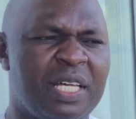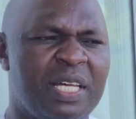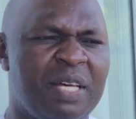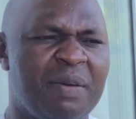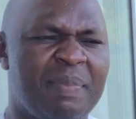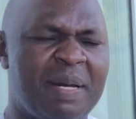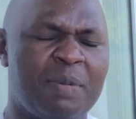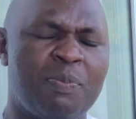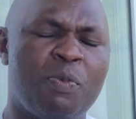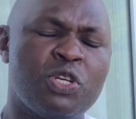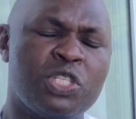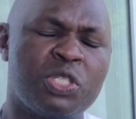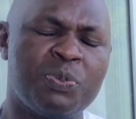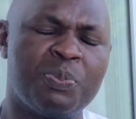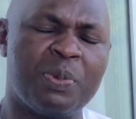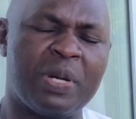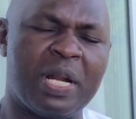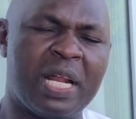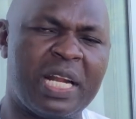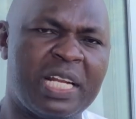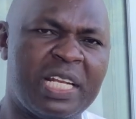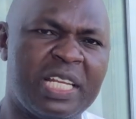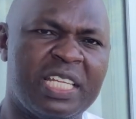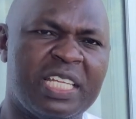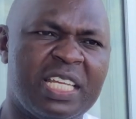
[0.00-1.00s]
But most
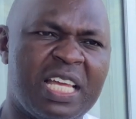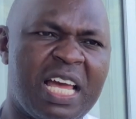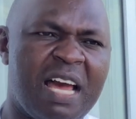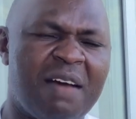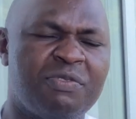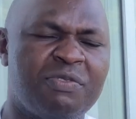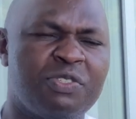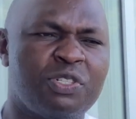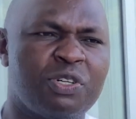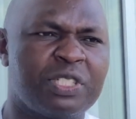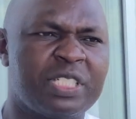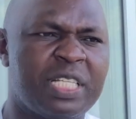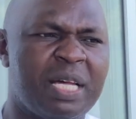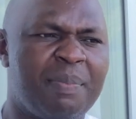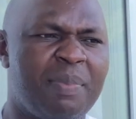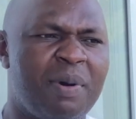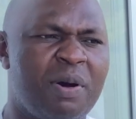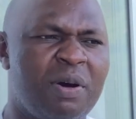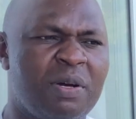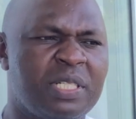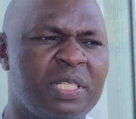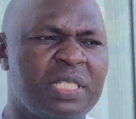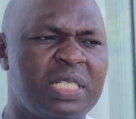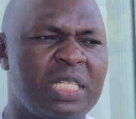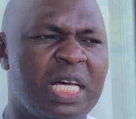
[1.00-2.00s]
importantly, I've talked
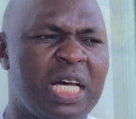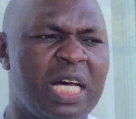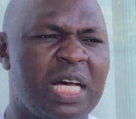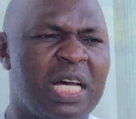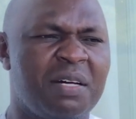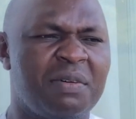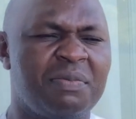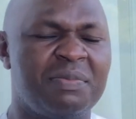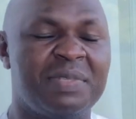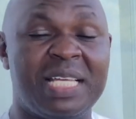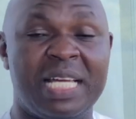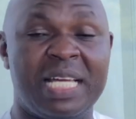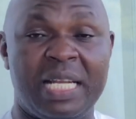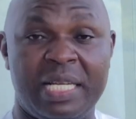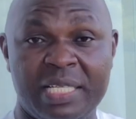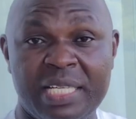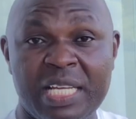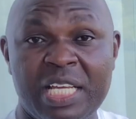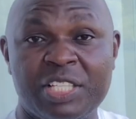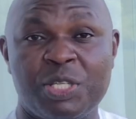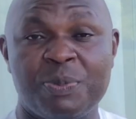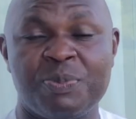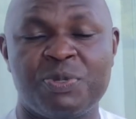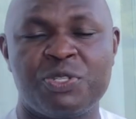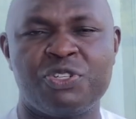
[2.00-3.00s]
about their
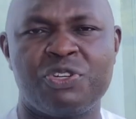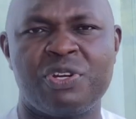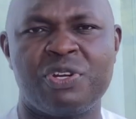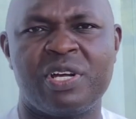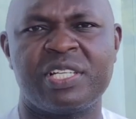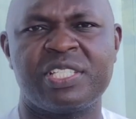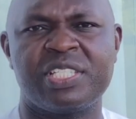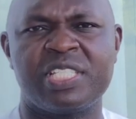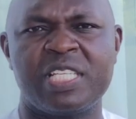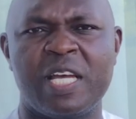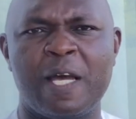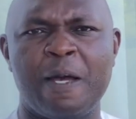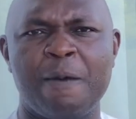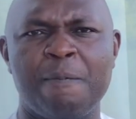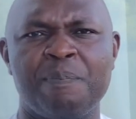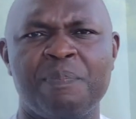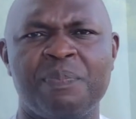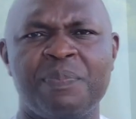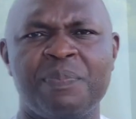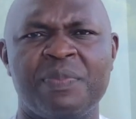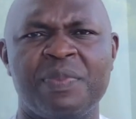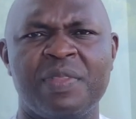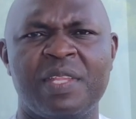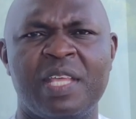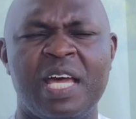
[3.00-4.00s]
leadership structure
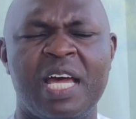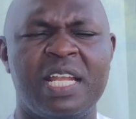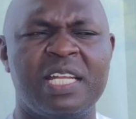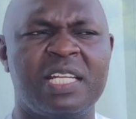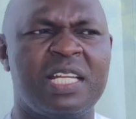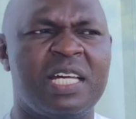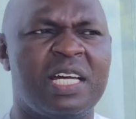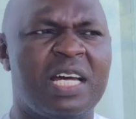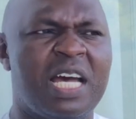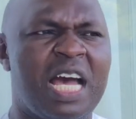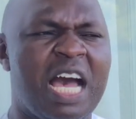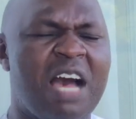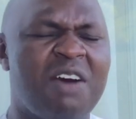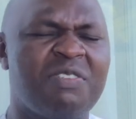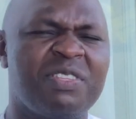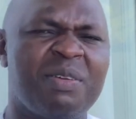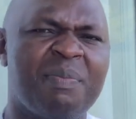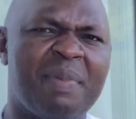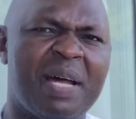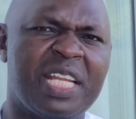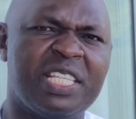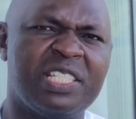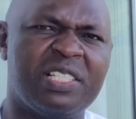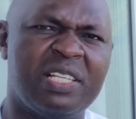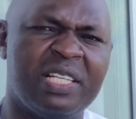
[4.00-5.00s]
and how they
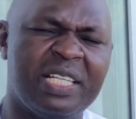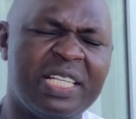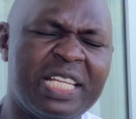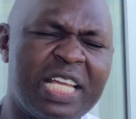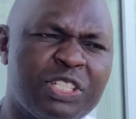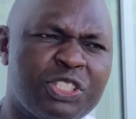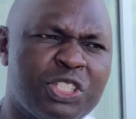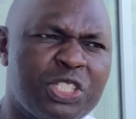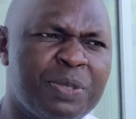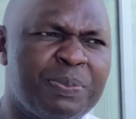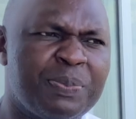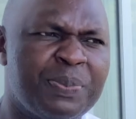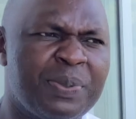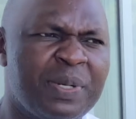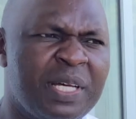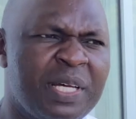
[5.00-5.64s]
manage leadership,